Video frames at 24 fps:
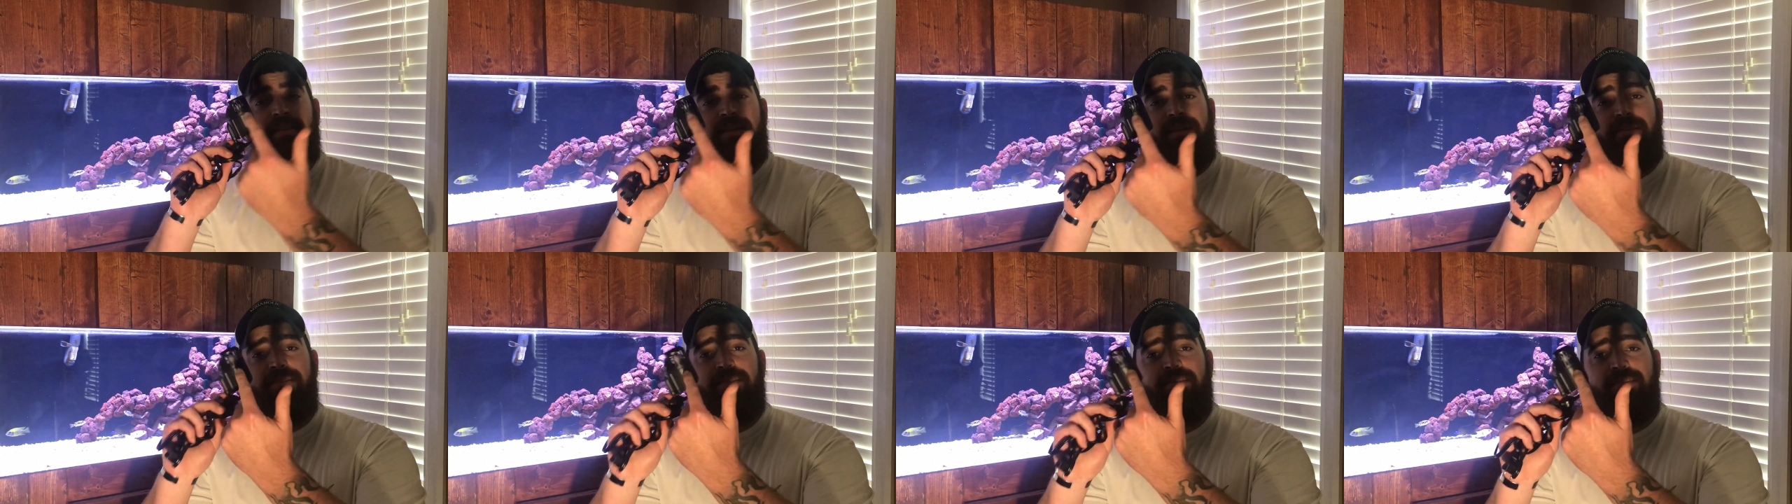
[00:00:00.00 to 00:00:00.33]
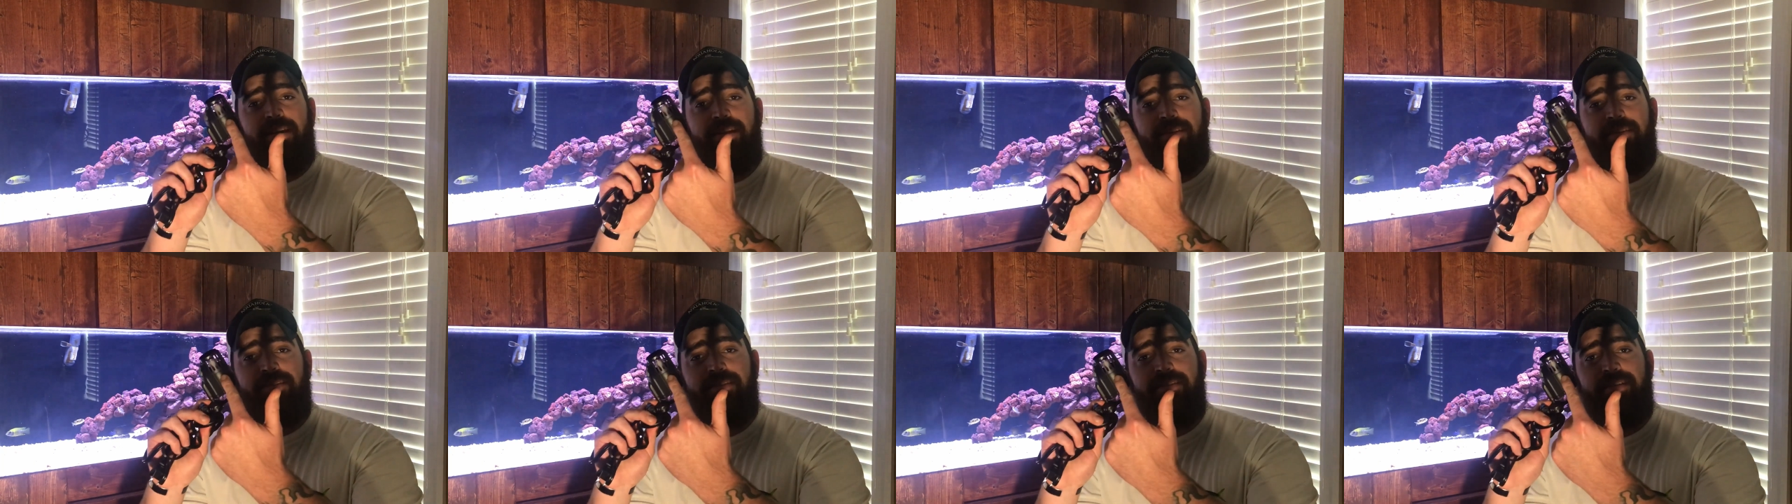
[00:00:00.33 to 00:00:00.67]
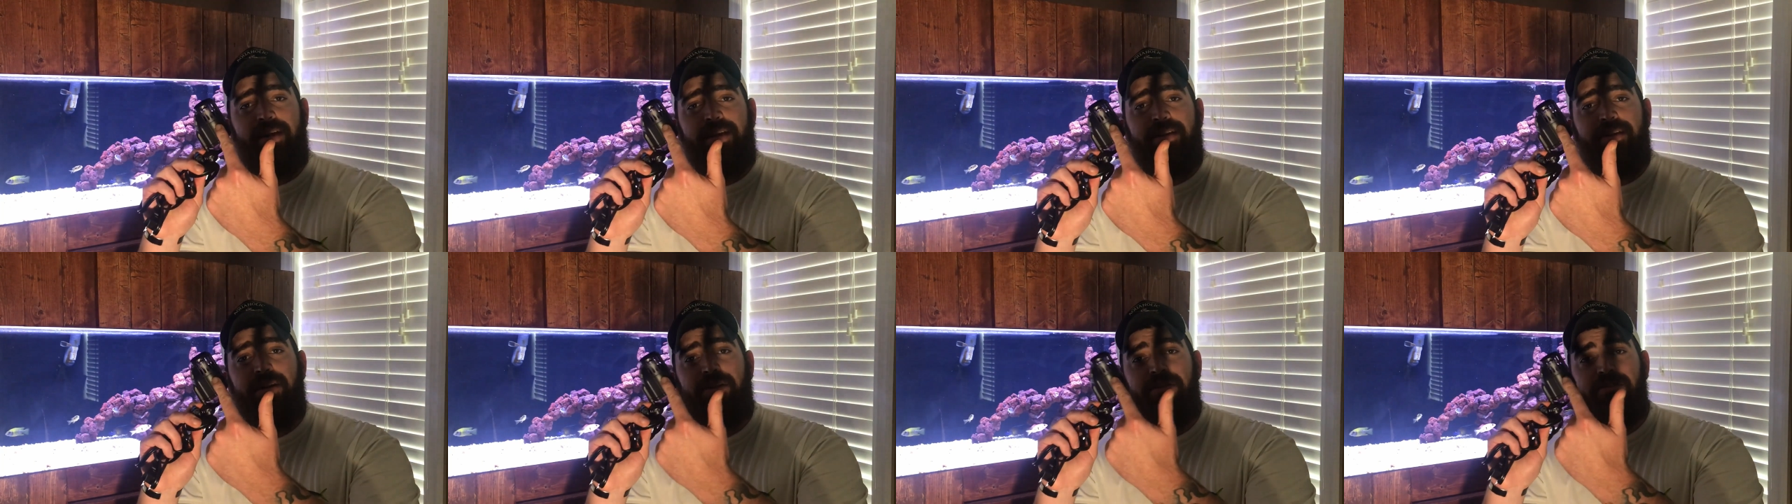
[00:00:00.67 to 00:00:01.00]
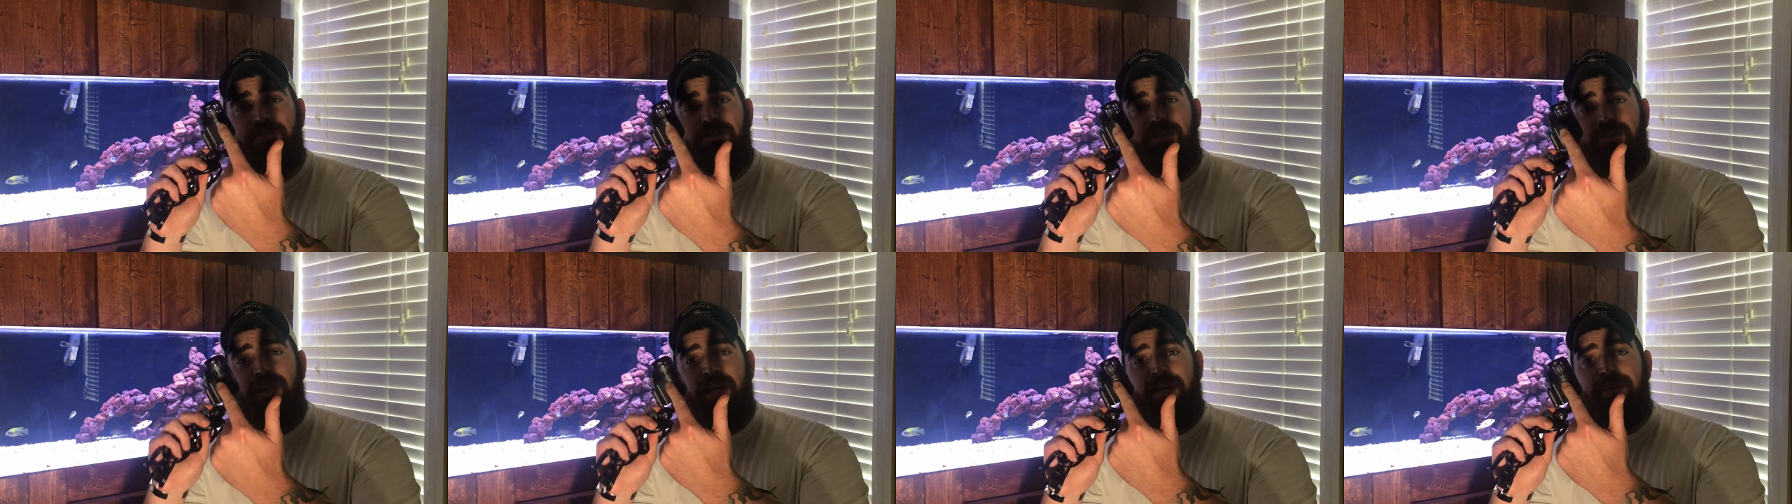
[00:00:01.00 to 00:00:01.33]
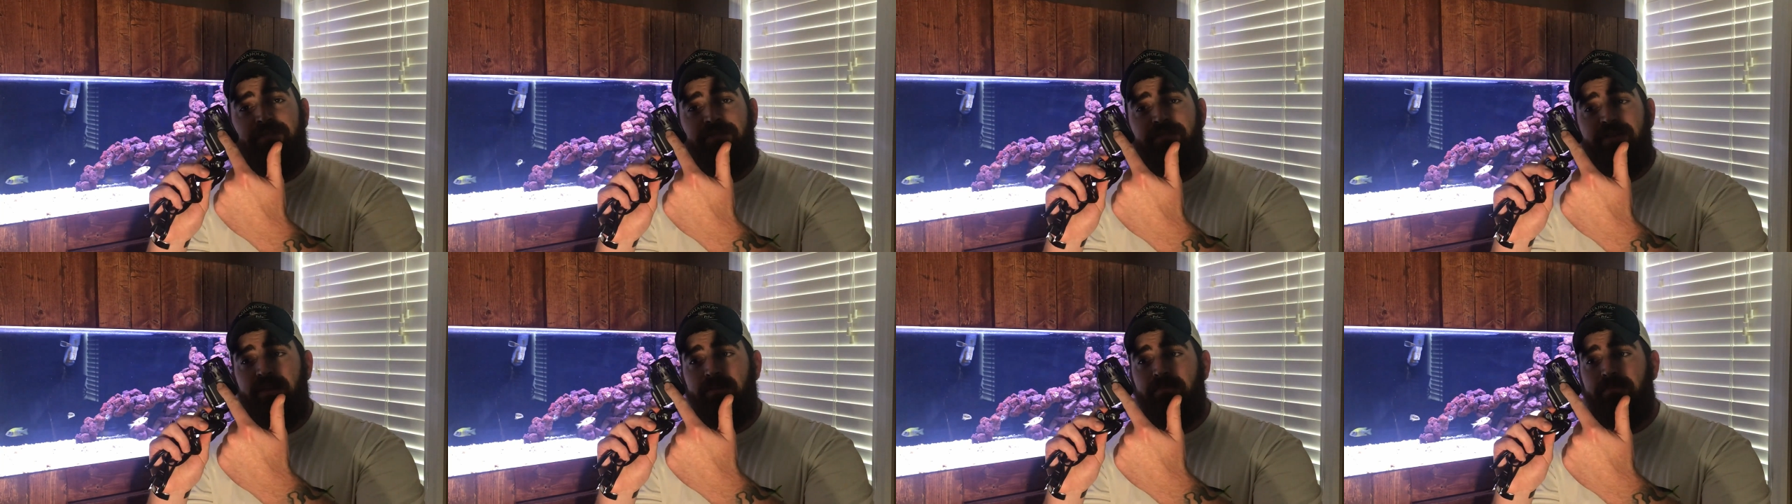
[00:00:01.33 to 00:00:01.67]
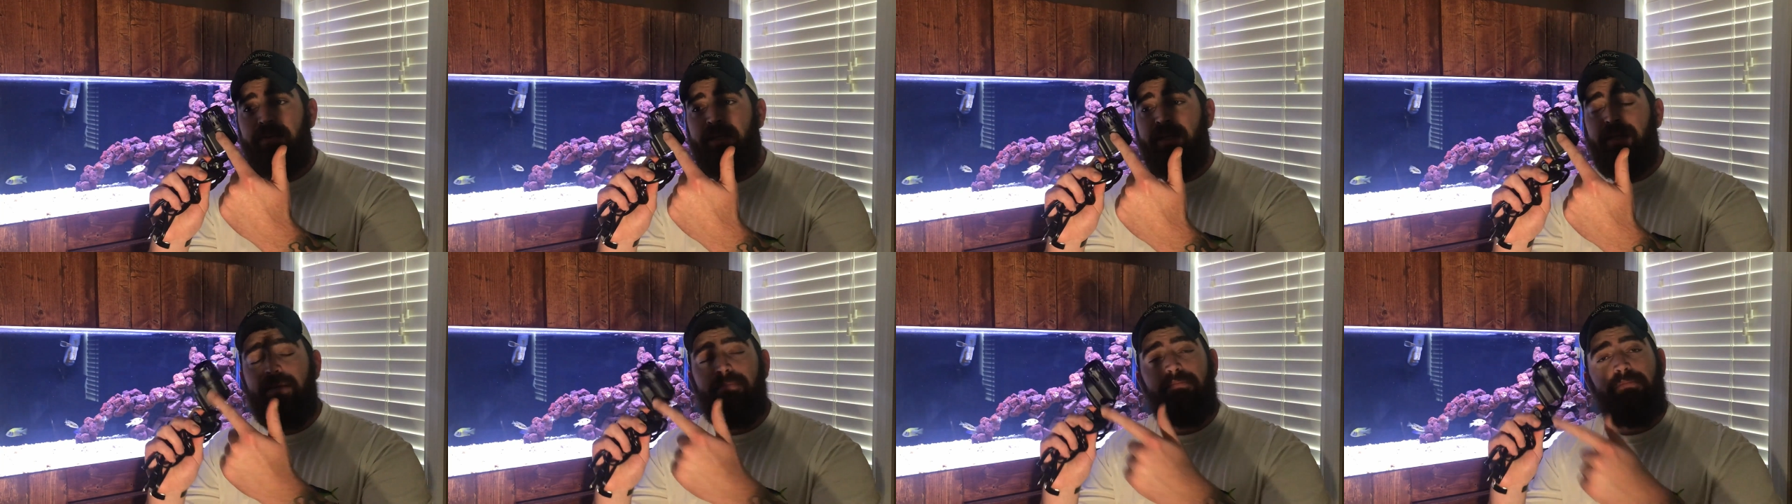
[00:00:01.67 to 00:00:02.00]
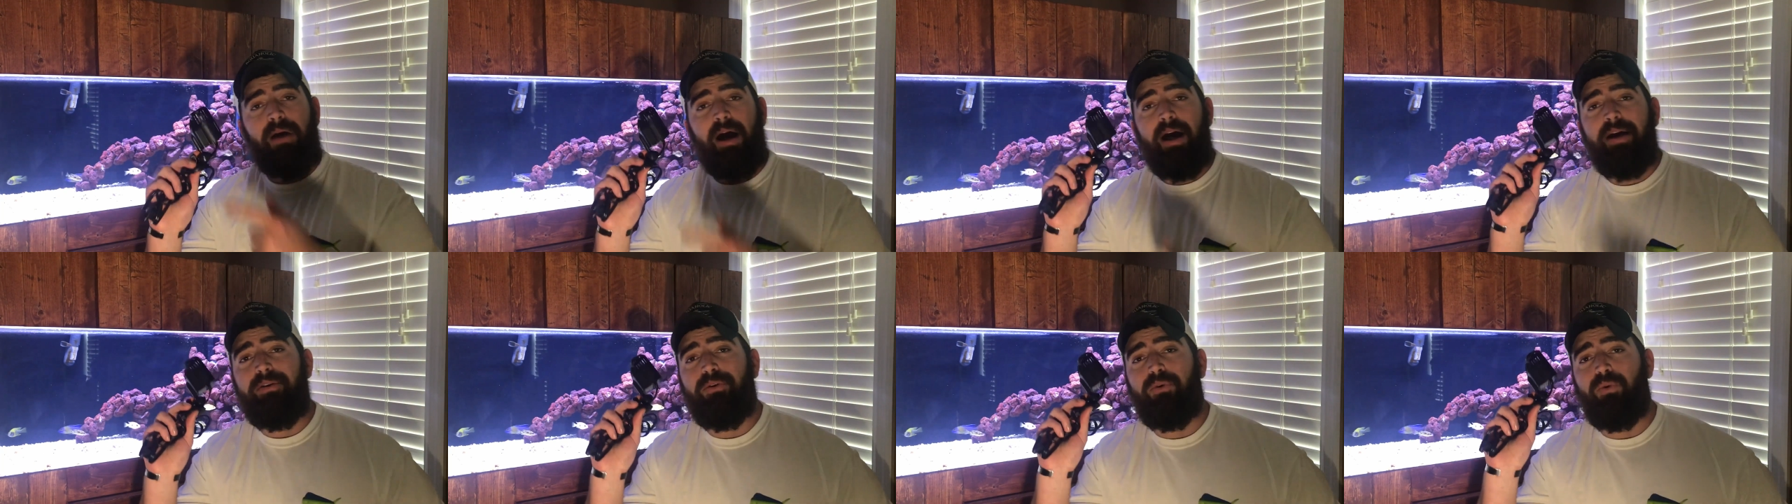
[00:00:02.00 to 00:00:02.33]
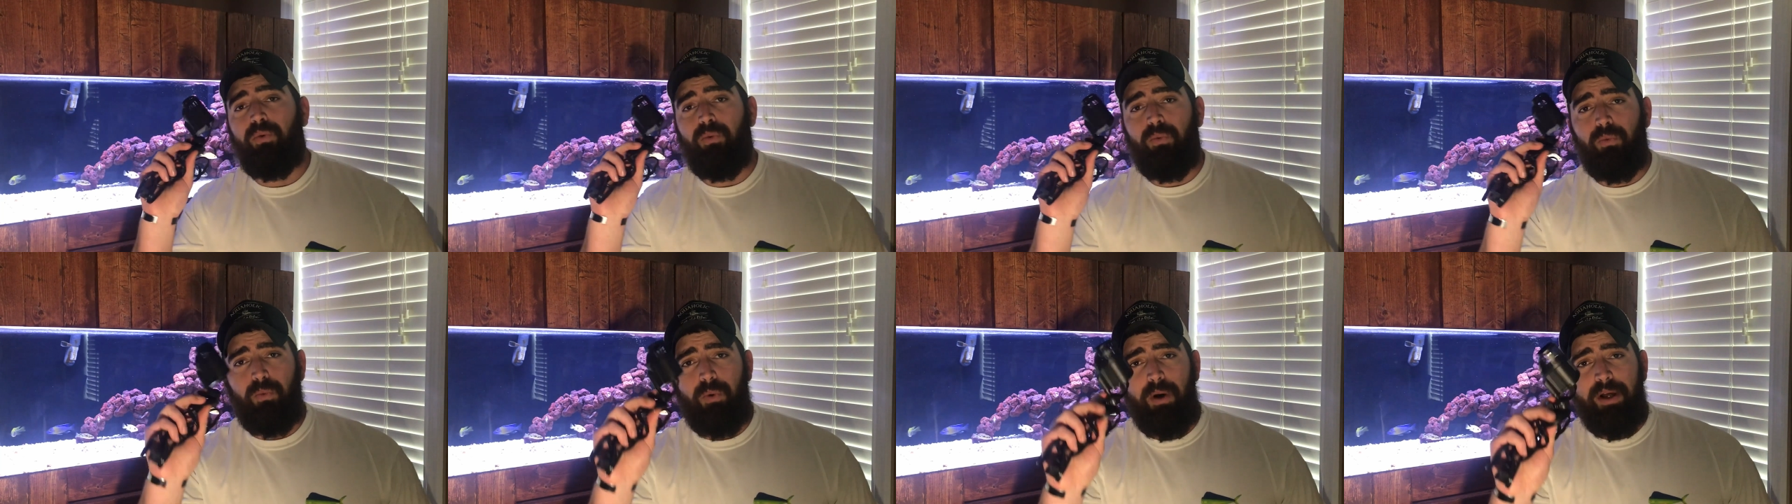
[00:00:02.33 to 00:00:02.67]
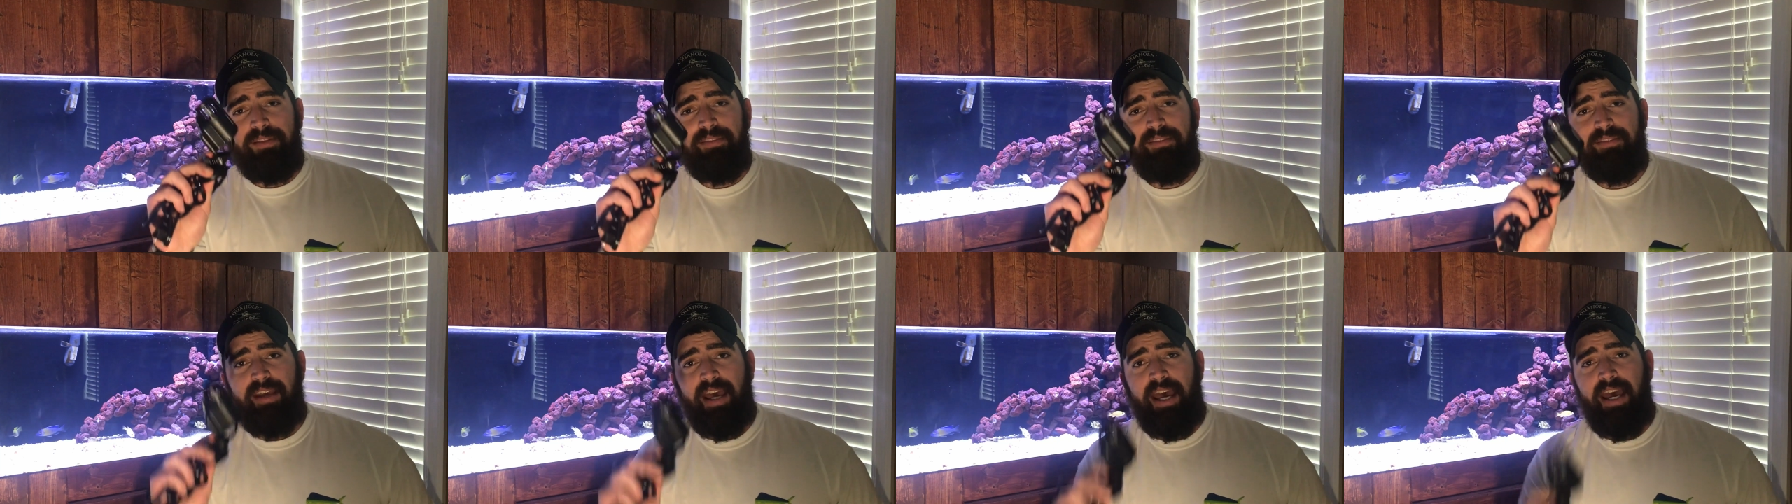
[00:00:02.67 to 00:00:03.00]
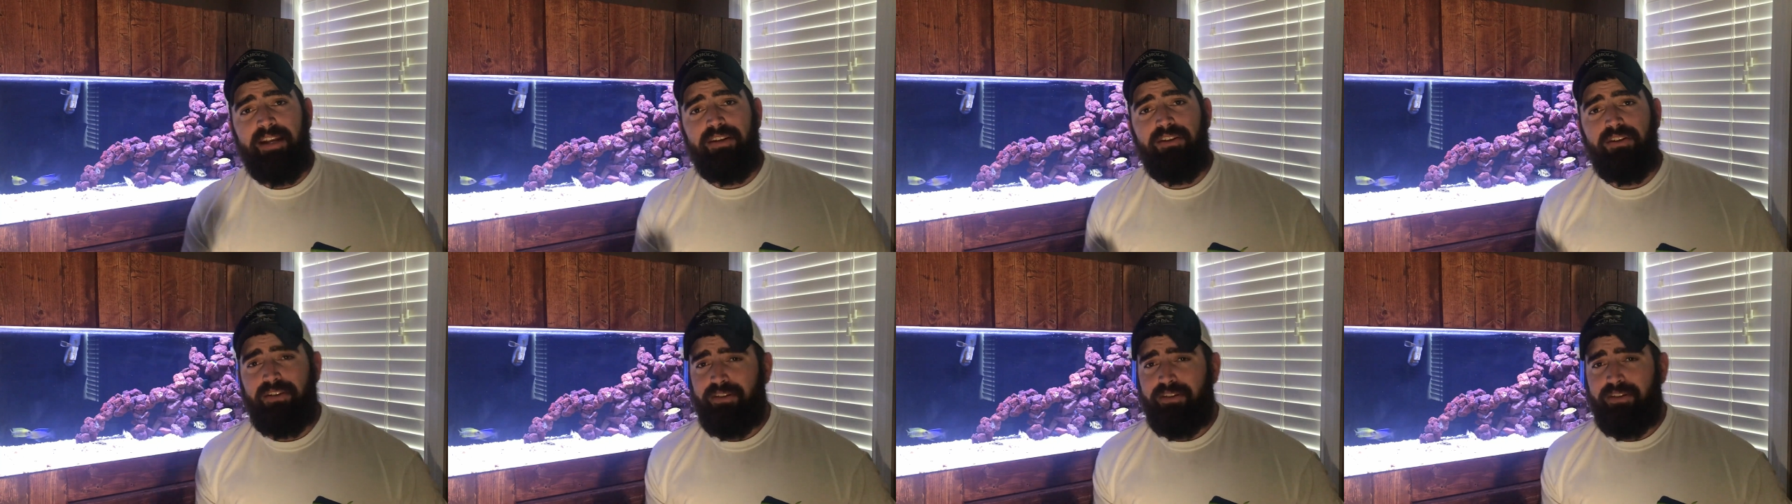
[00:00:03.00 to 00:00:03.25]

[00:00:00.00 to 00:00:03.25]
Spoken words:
a Sun JVP Model 110.